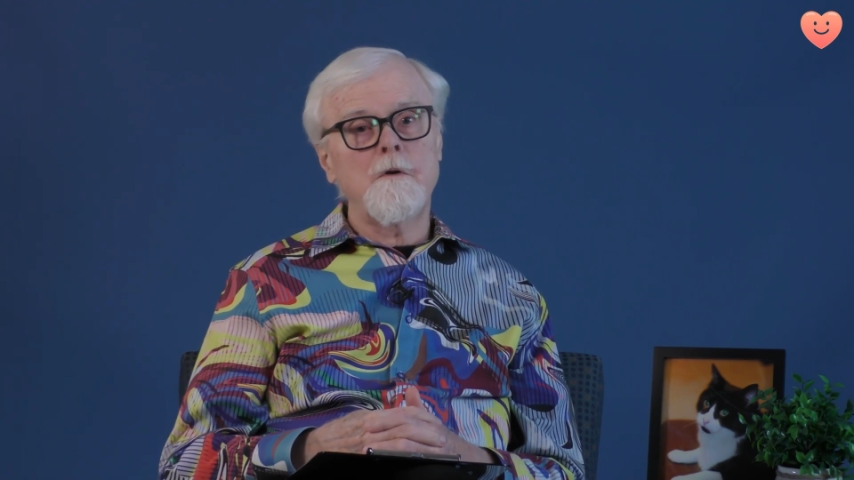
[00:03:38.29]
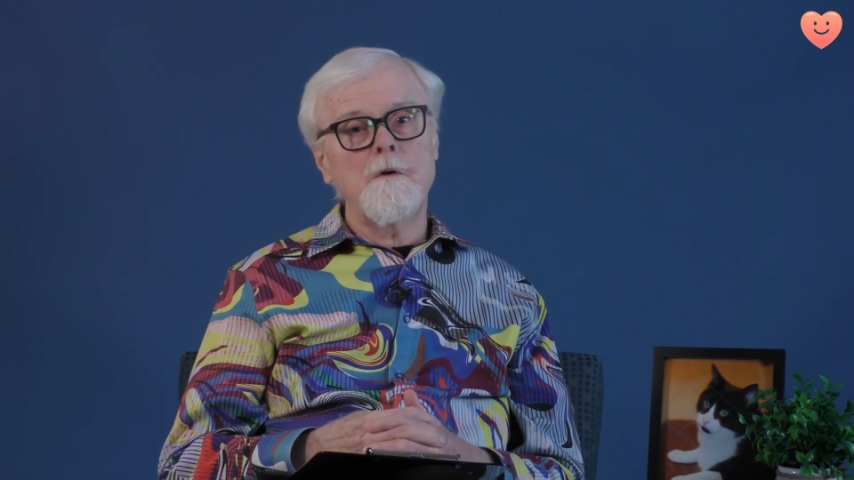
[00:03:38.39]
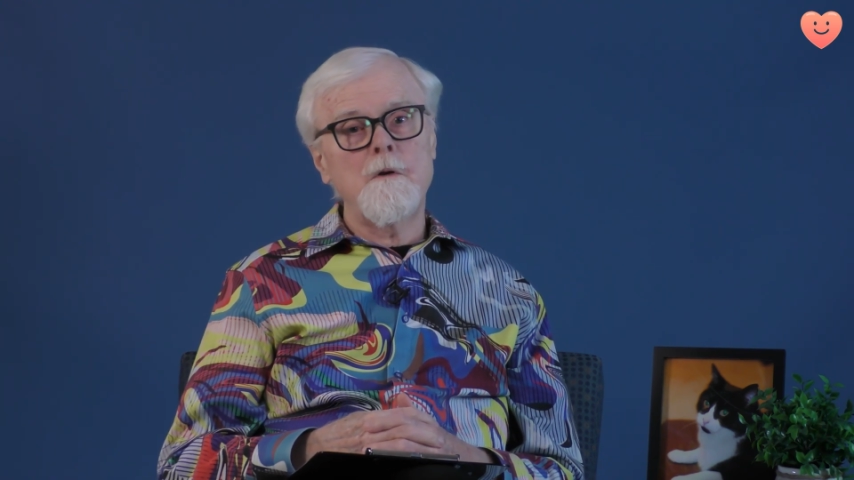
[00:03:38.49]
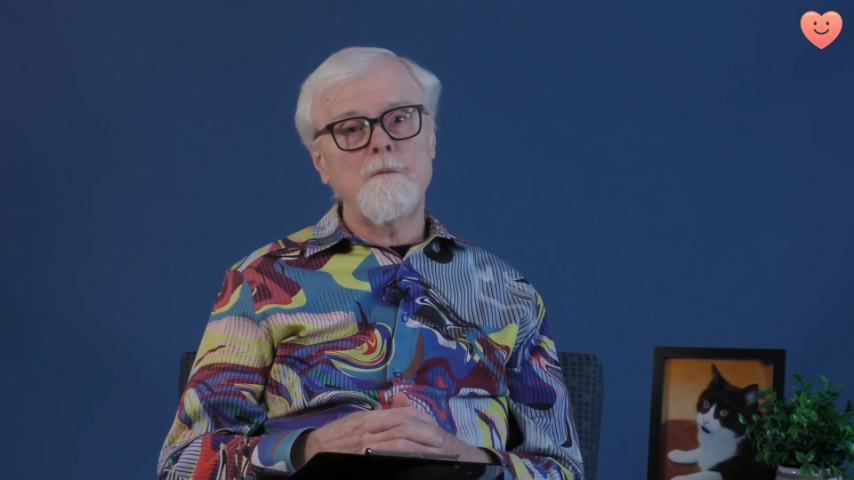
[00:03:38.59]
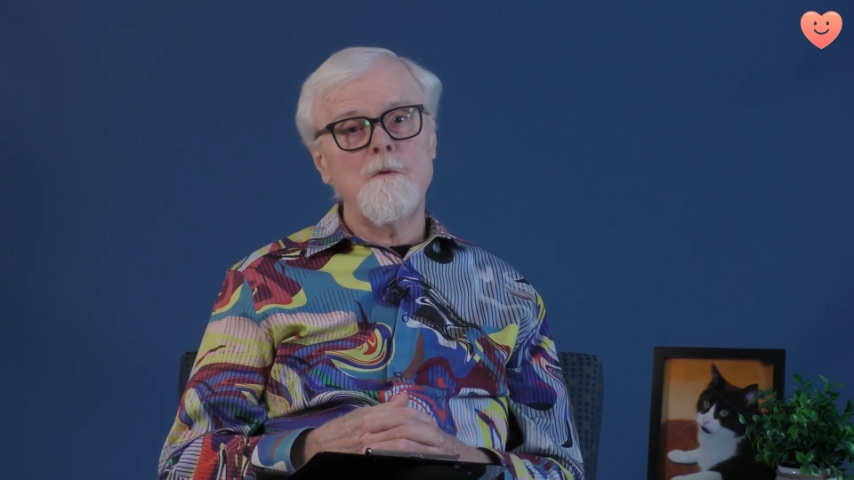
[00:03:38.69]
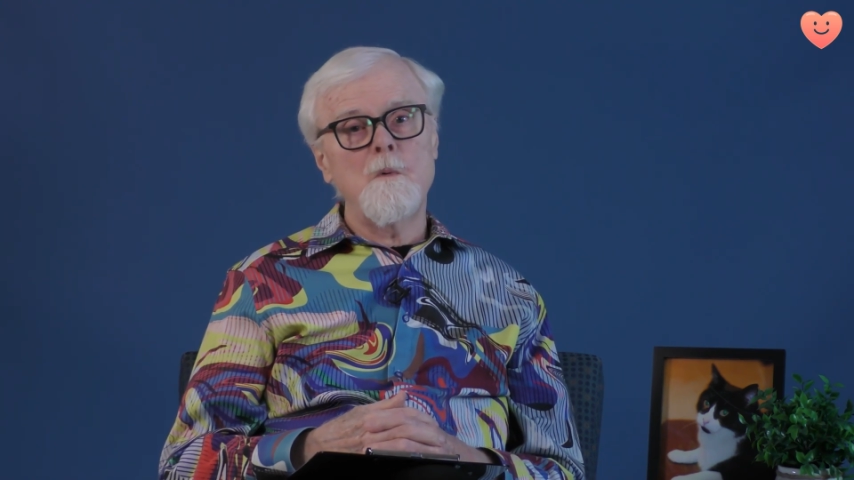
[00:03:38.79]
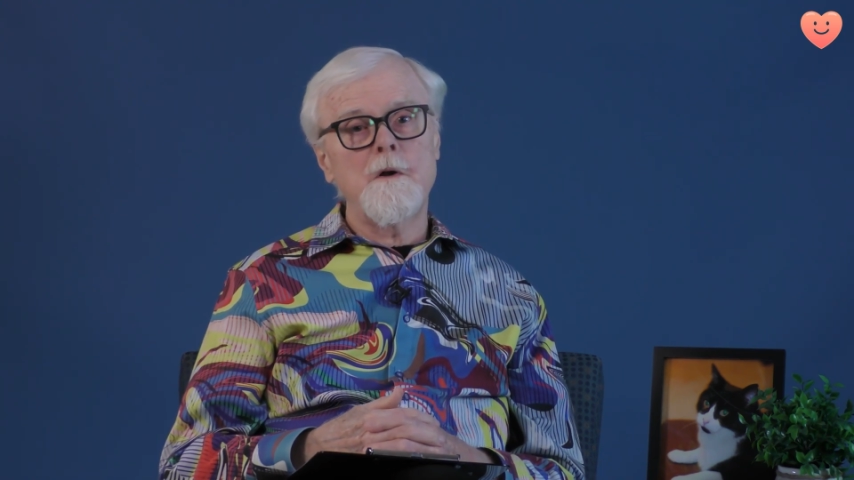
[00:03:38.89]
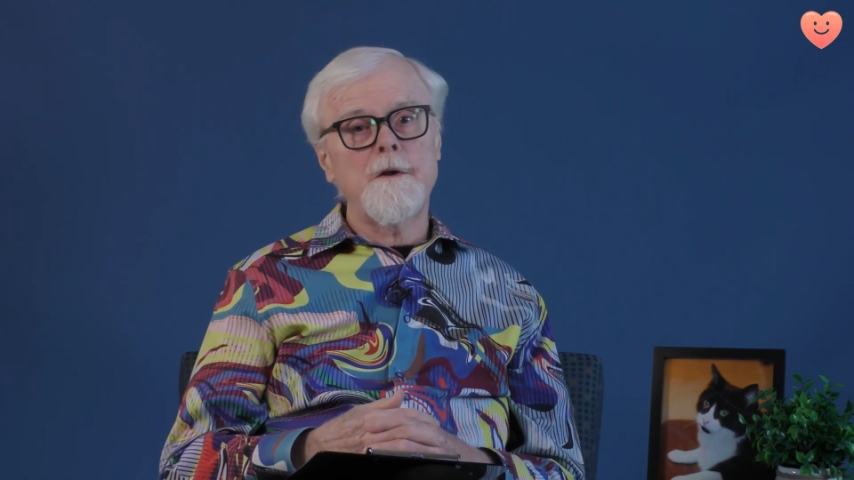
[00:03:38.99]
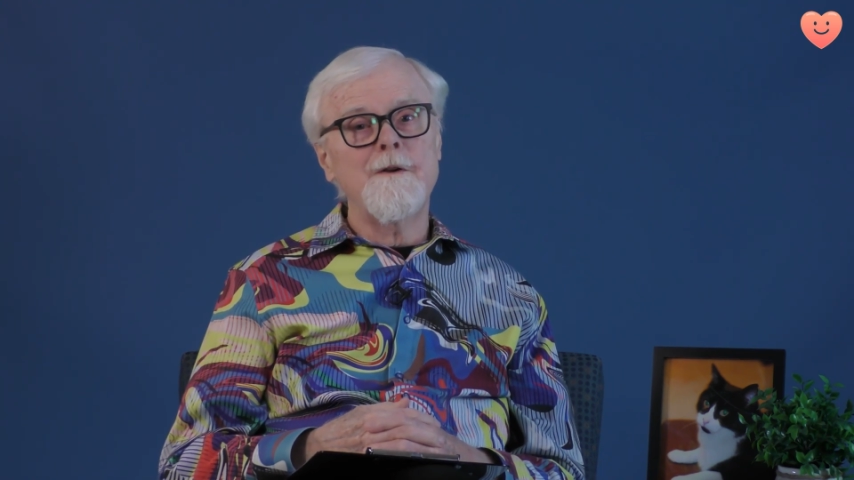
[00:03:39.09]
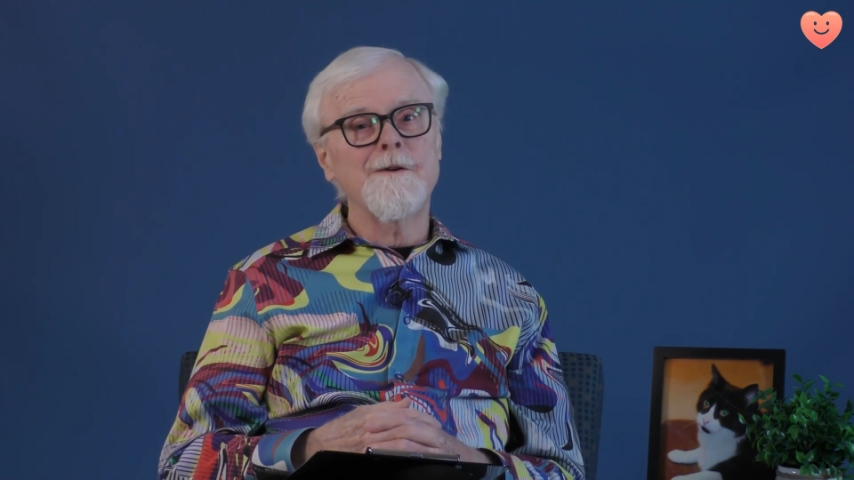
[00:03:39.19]
And if you want
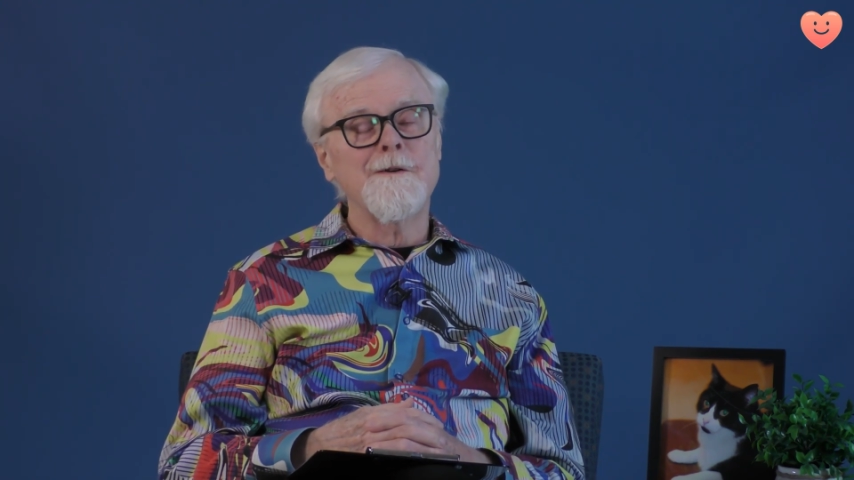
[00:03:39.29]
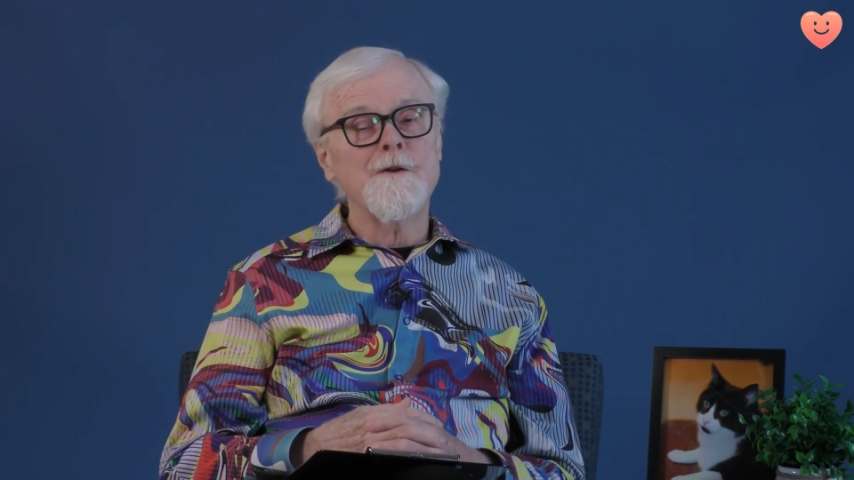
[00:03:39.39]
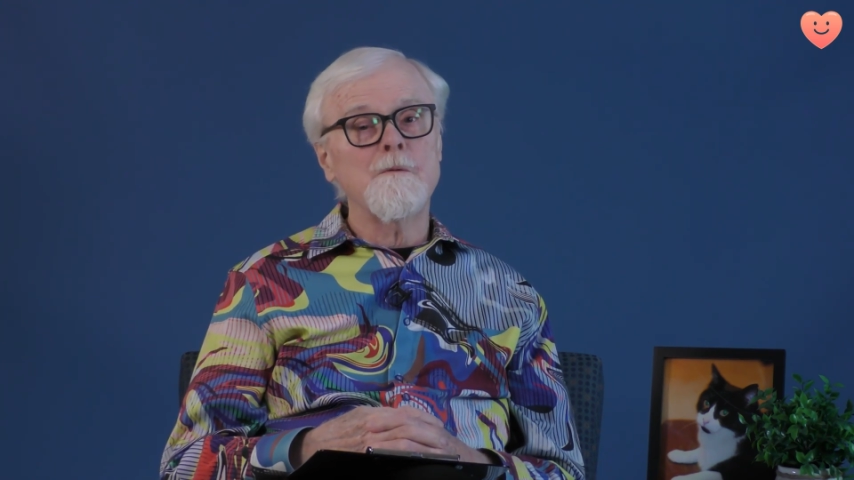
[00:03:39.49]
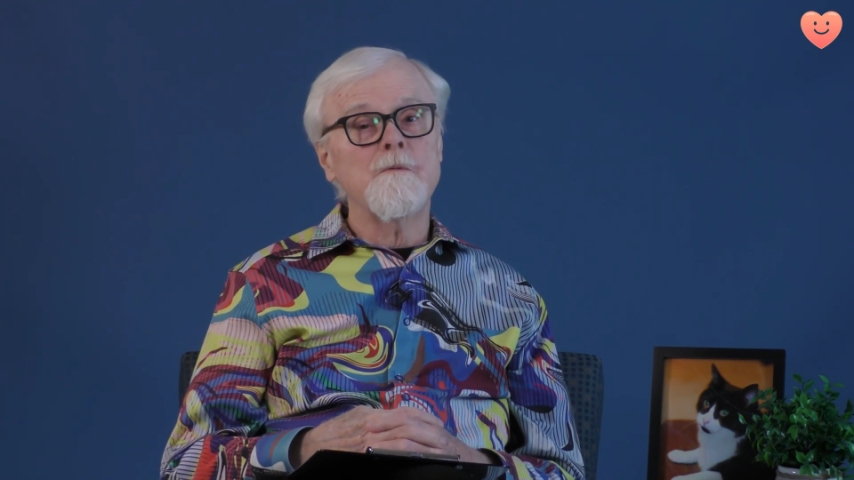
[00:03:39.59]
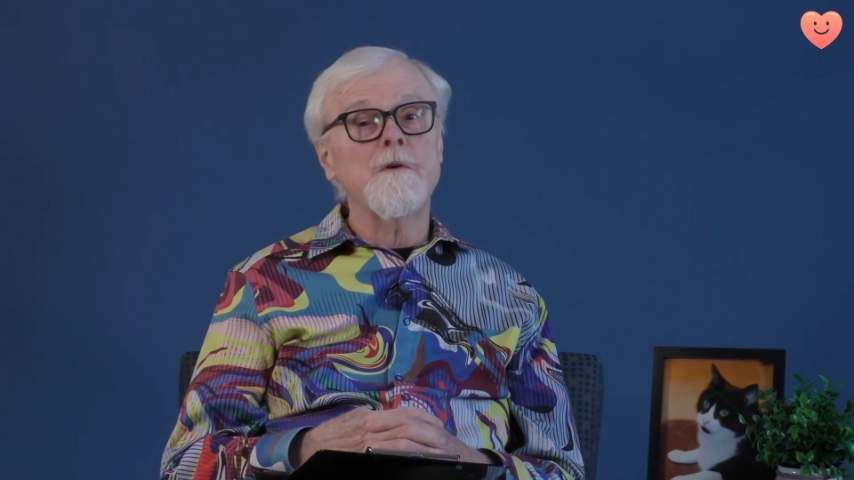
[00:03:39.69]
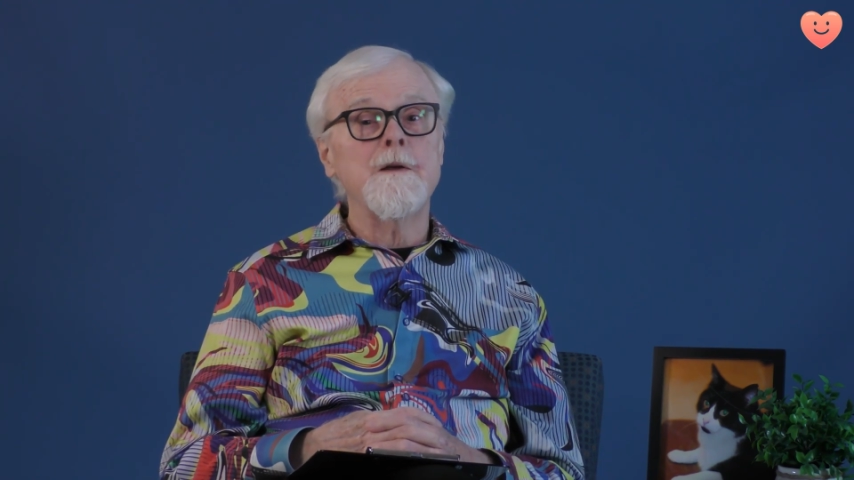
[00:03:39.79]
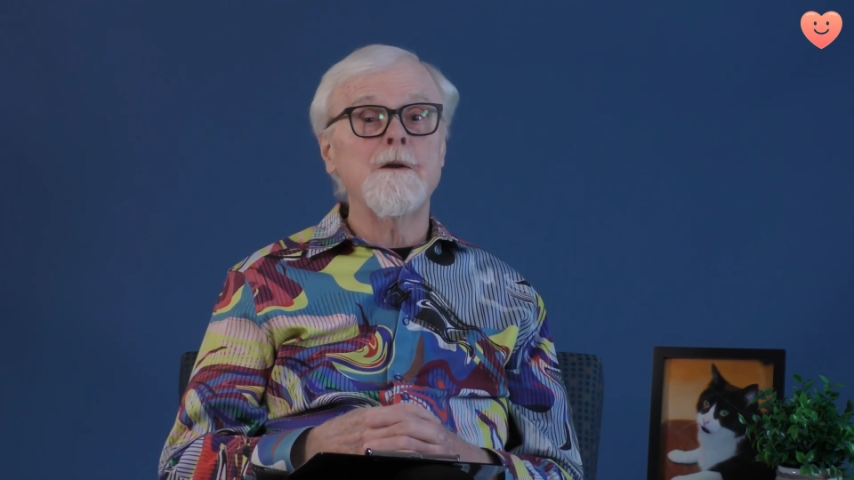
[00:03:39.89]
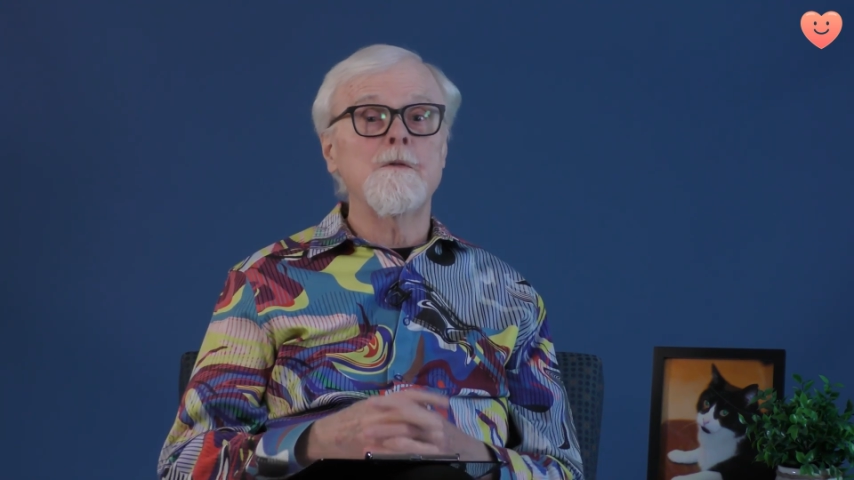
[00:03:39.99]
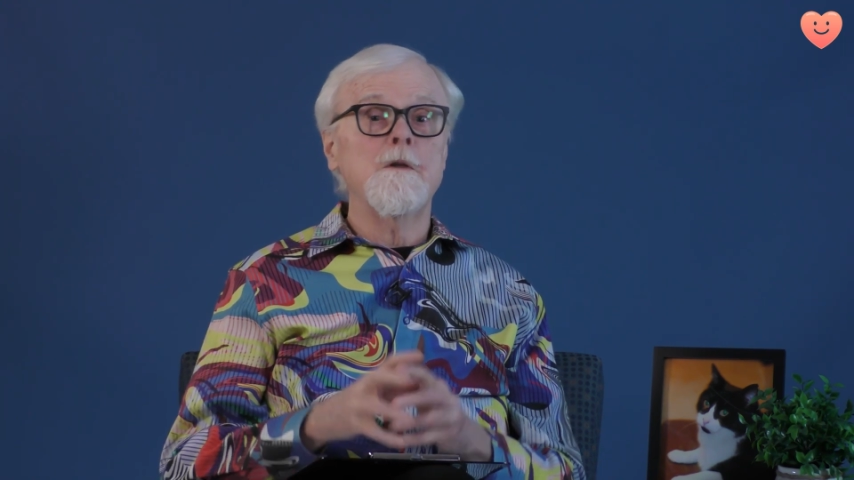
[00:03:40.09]
to hear it to find out